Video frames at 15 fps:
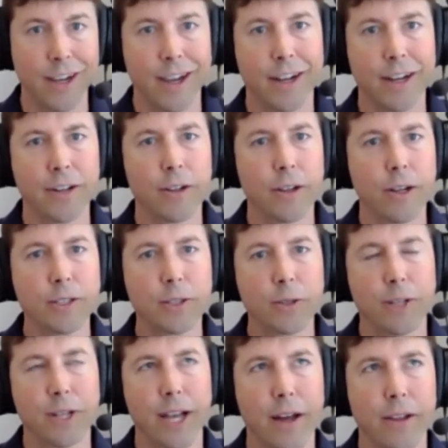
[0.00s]
And it'll also
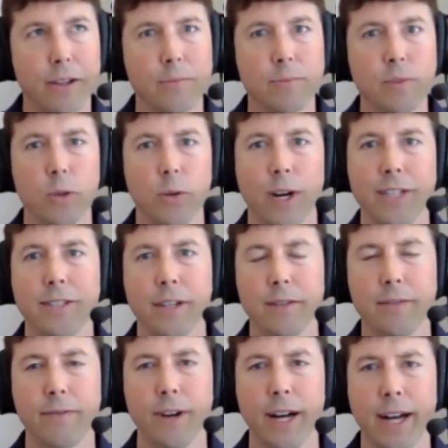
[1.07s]
allow them to
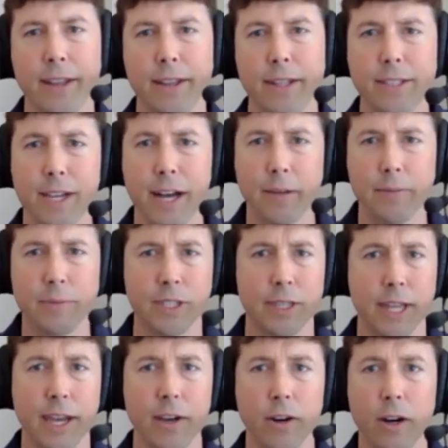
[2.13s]
identify the times that
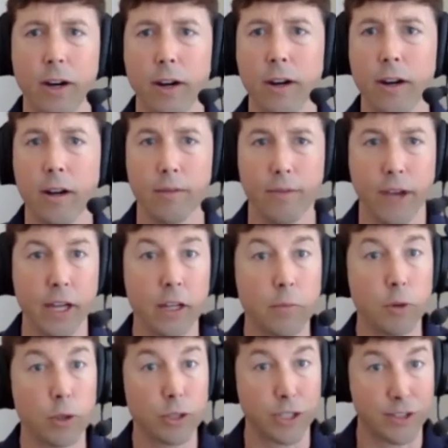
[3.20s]
they are
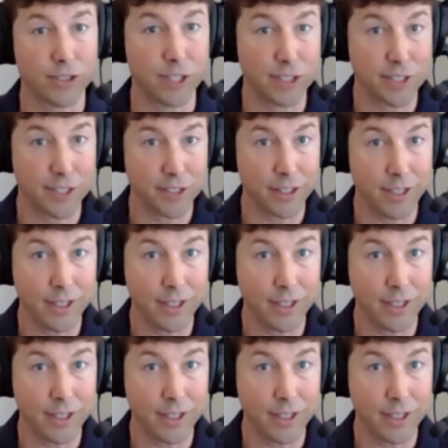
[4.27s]
available consistently